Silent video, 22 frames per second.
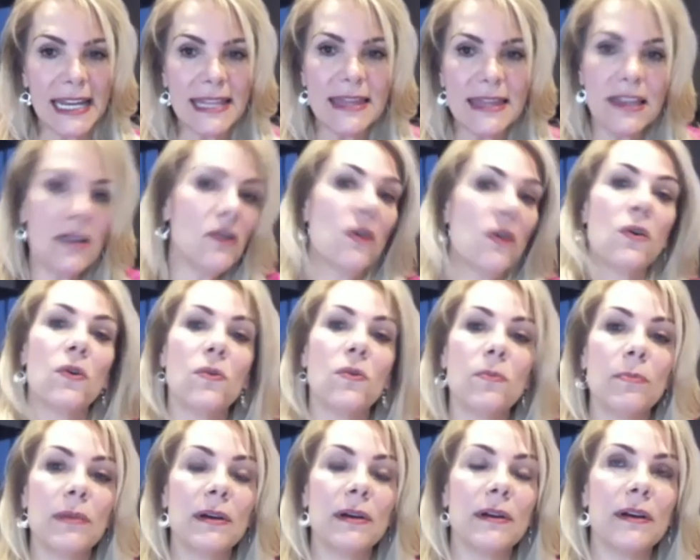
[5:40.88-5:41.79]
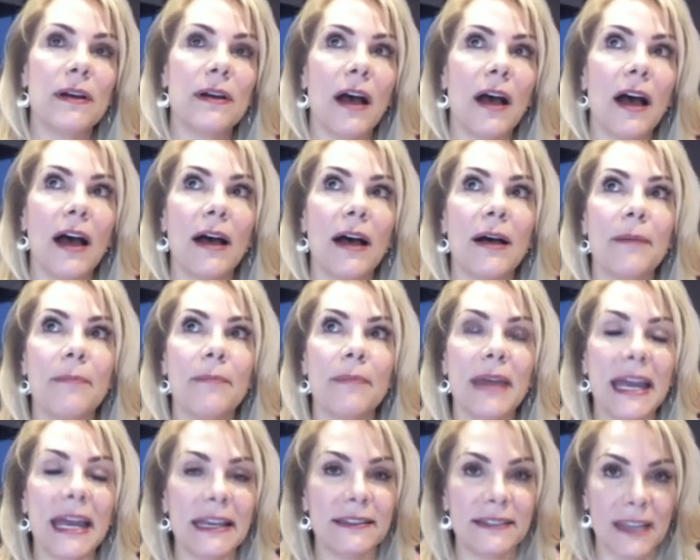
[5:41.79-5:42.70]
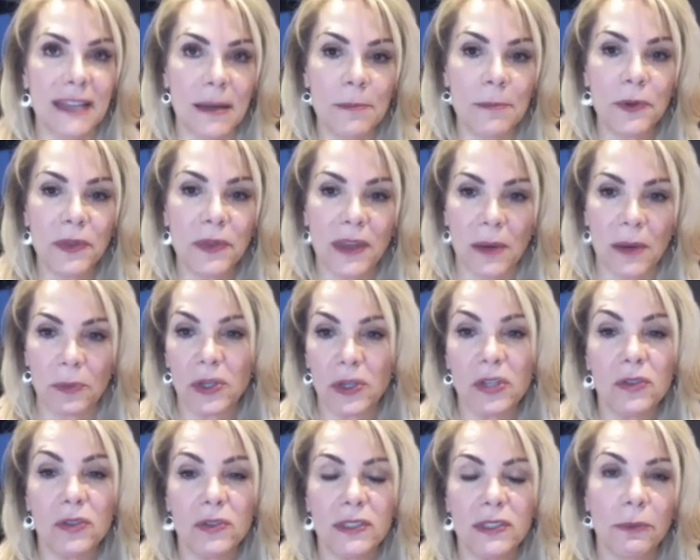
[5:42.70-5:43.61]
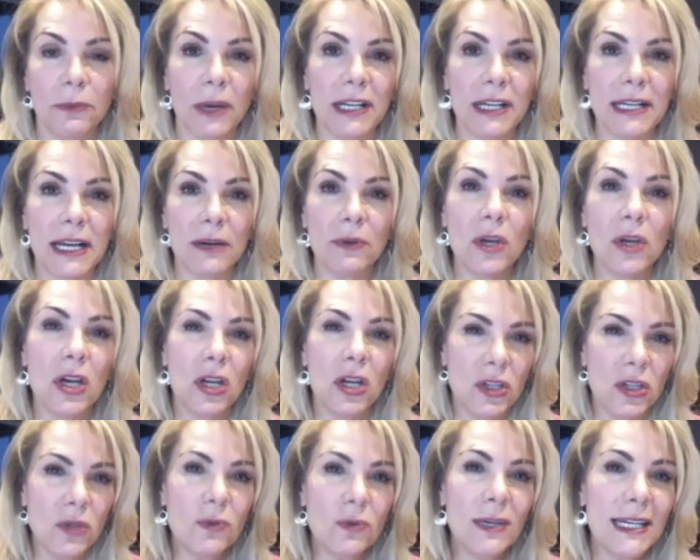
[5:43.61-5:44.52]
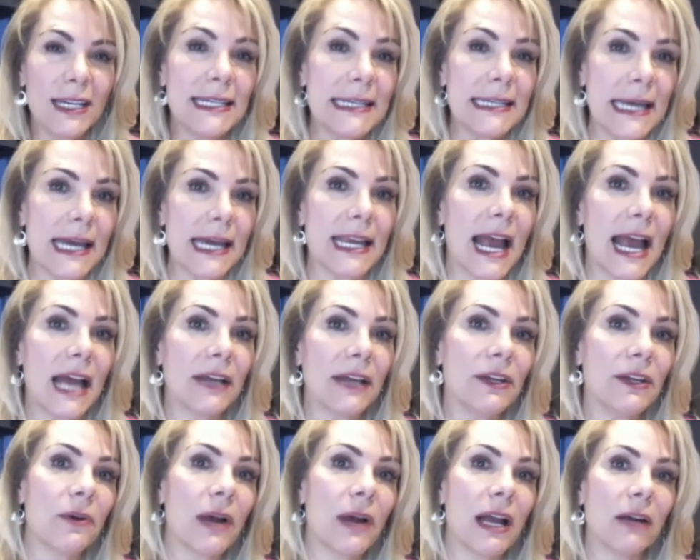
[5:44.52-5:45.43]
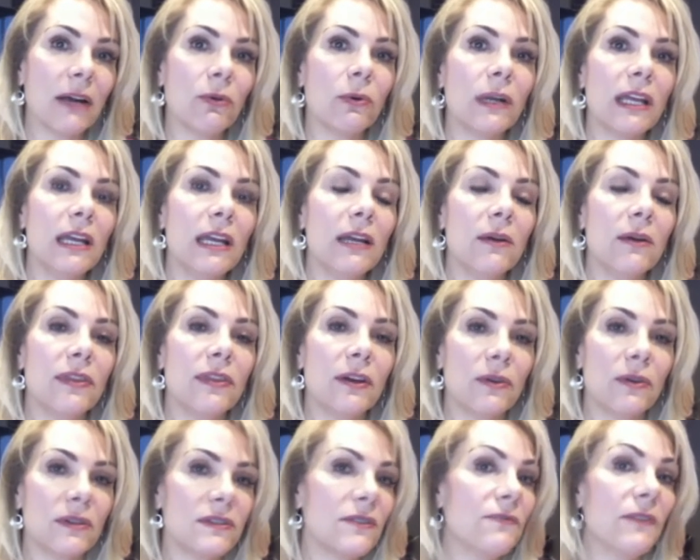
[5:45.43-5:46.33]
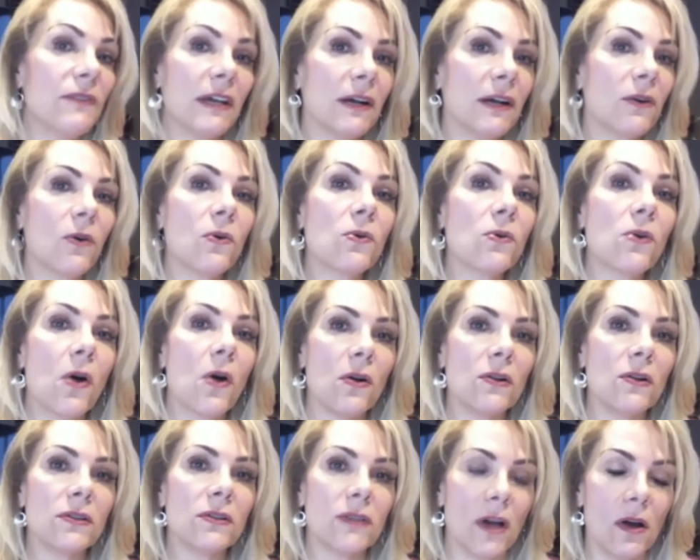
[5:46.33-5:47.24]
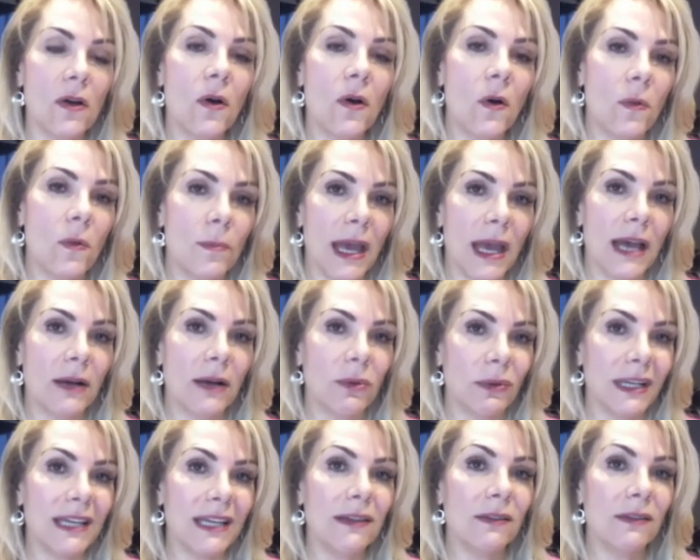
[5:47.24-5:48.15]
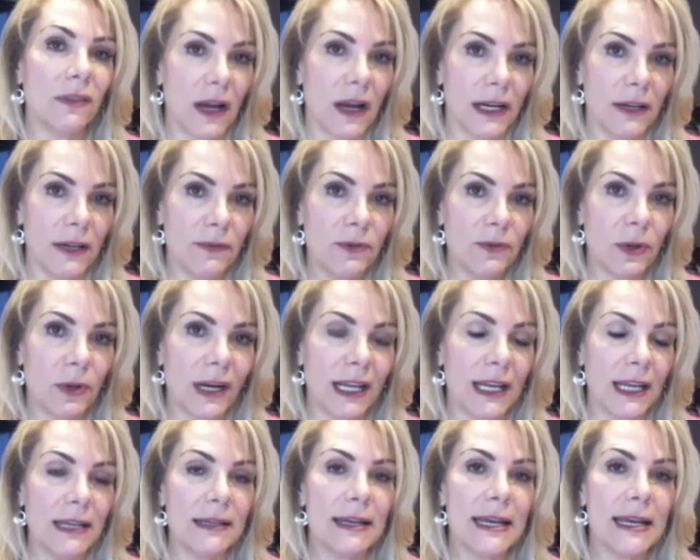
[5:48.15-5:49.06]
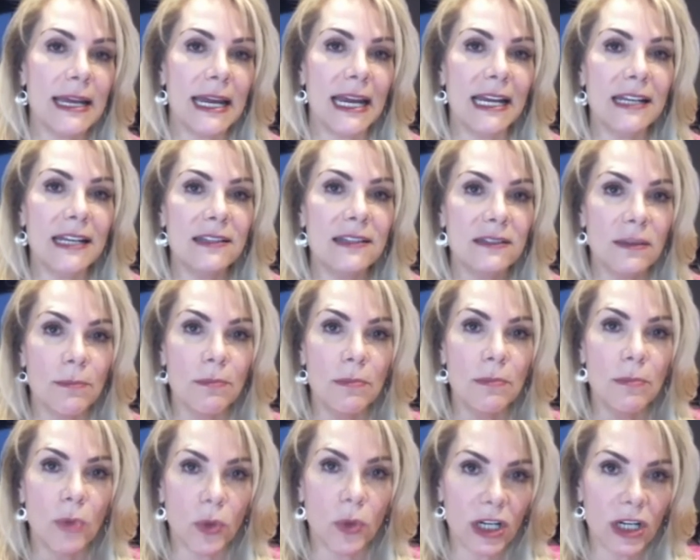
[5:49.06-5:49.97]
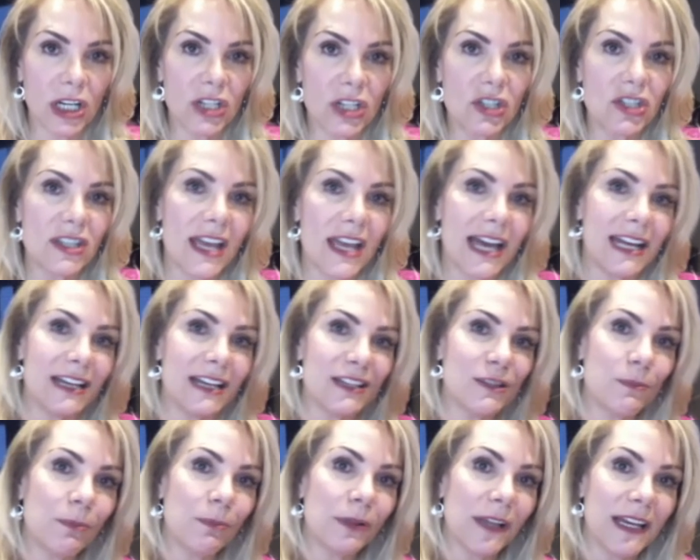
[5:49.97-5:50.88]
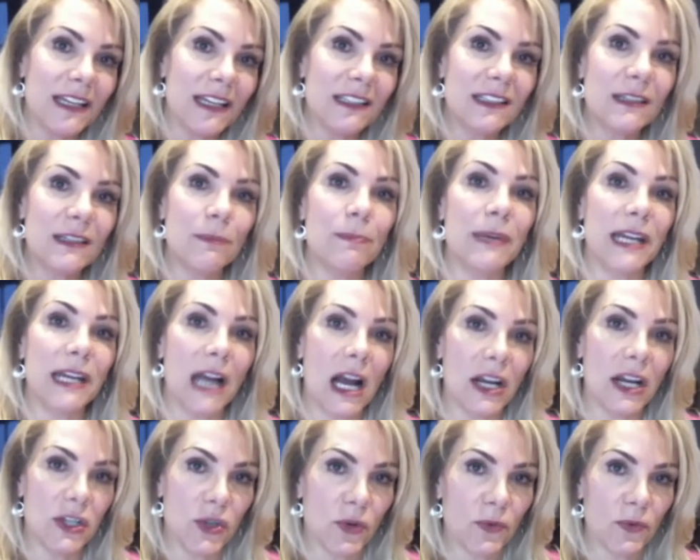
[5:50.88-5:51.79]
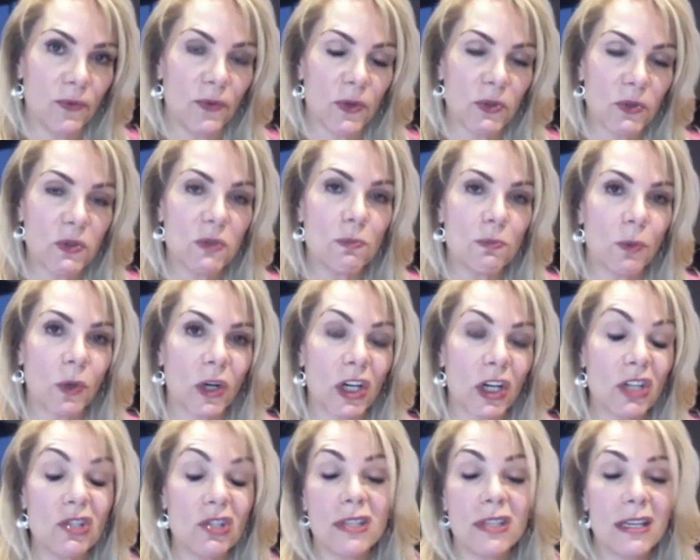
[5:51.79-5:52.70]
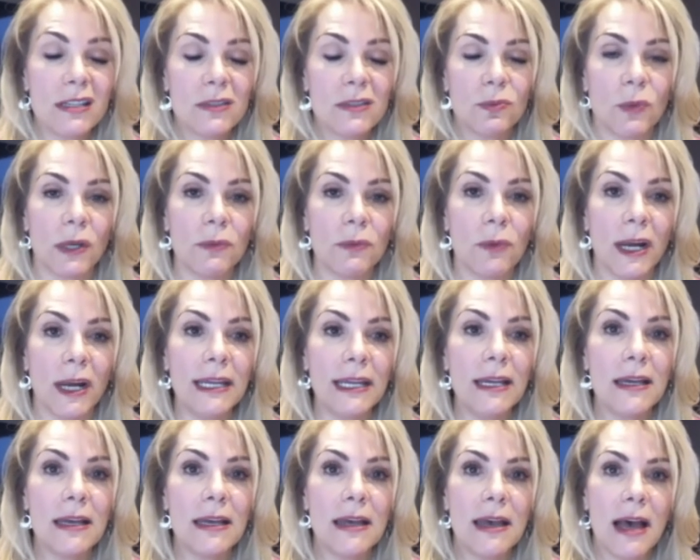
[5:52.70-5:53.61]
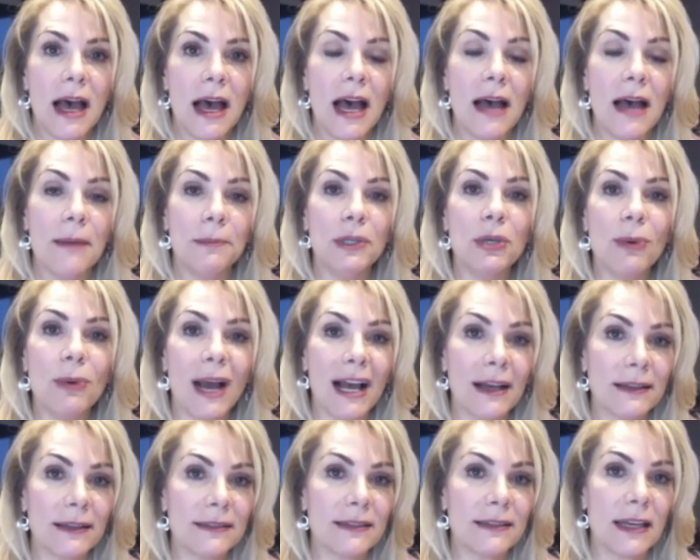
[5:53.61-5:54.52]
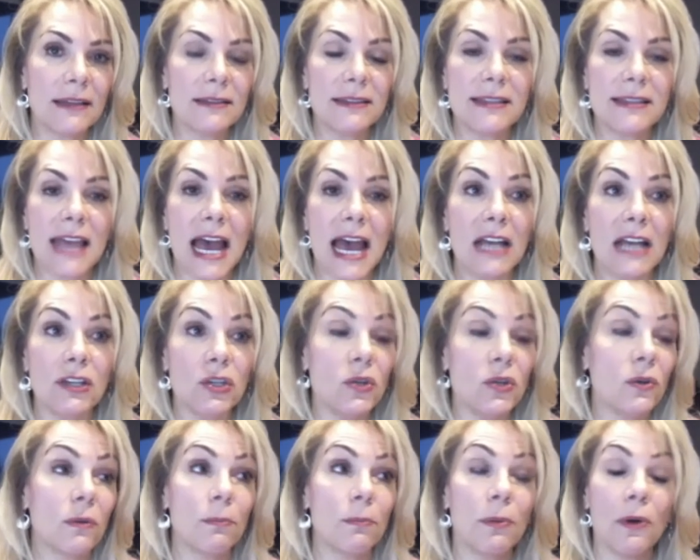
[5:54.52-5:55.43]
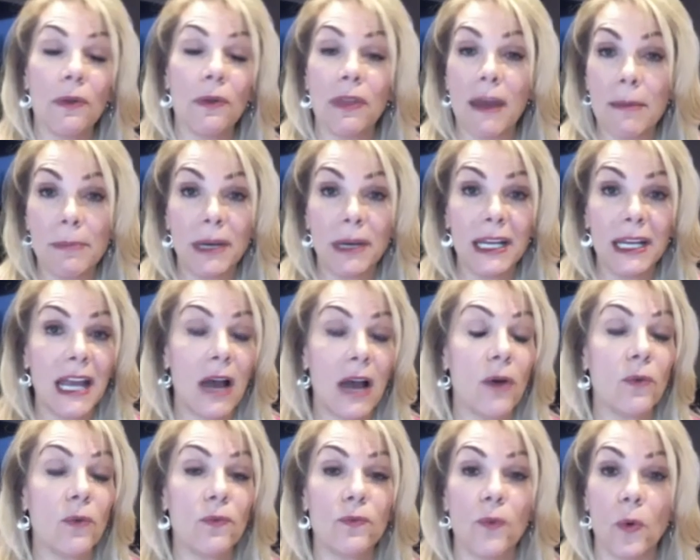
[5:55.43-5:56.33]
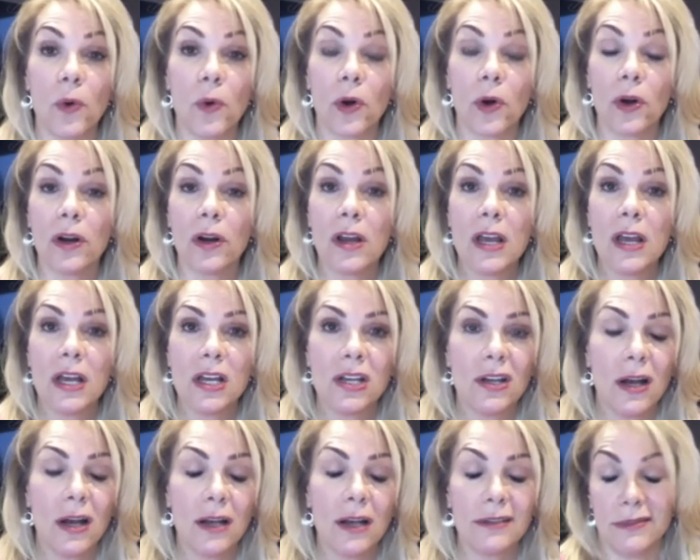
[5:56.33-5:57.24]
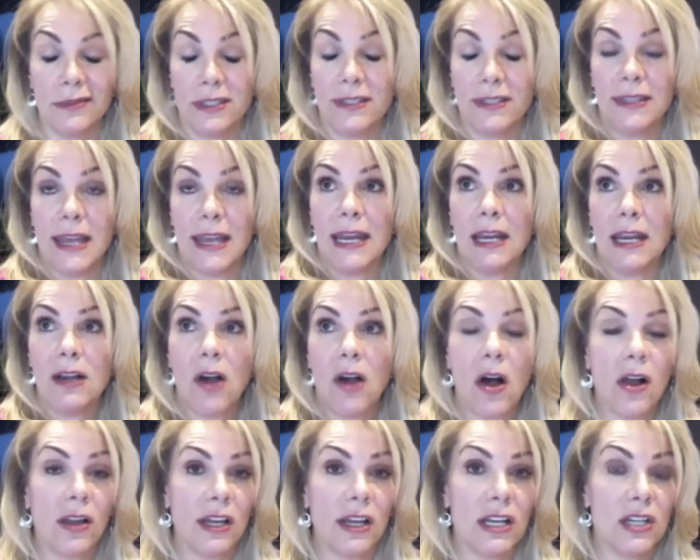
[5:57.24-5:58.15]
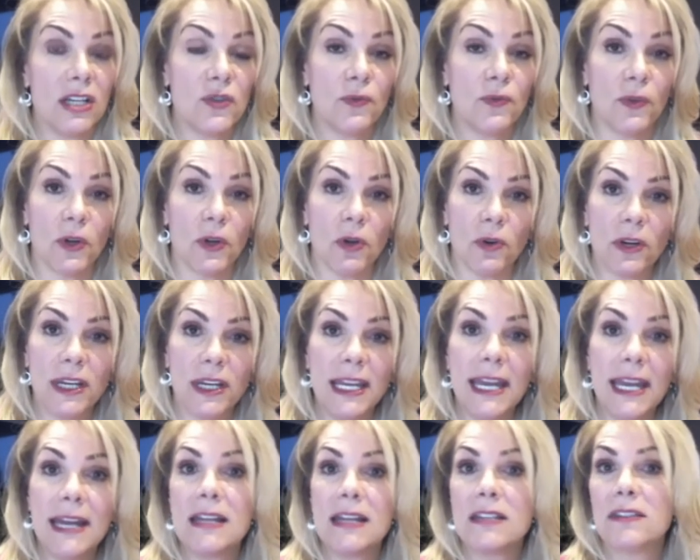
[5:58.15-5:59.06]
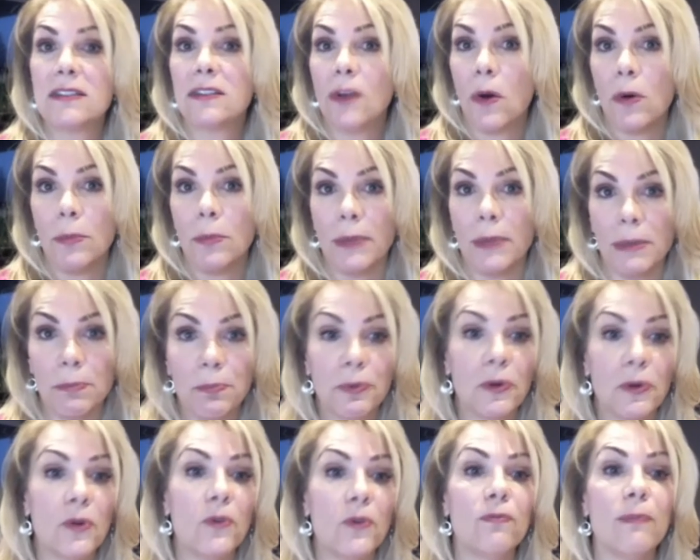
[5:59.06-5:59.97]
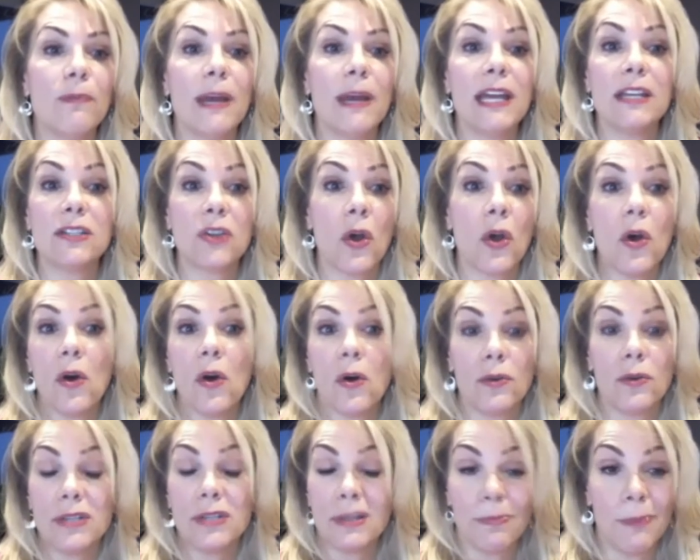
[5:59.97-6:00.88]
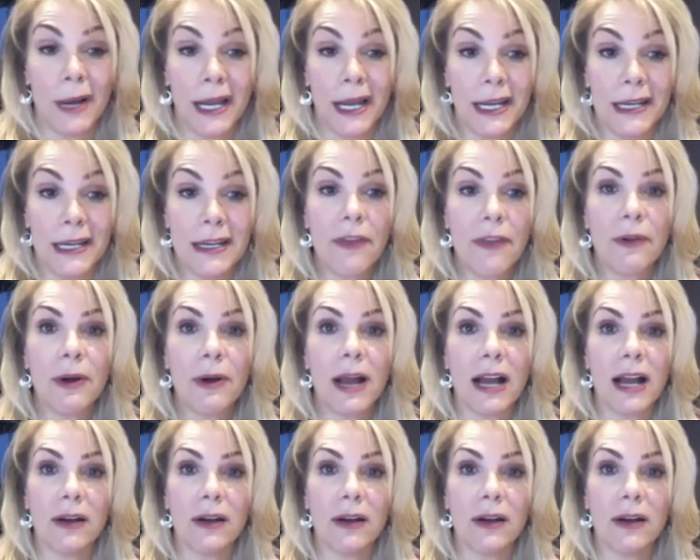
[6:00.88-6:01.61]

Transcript: in the home um, example that we're using right now, you can get at your equity. There is a vehicle called a home equity line of credit. It is a mortgage that is placed behind your first mortgage. That's one way. Um, you access that, you can pull that money out for, say, college for your kids, home improvement, to buy another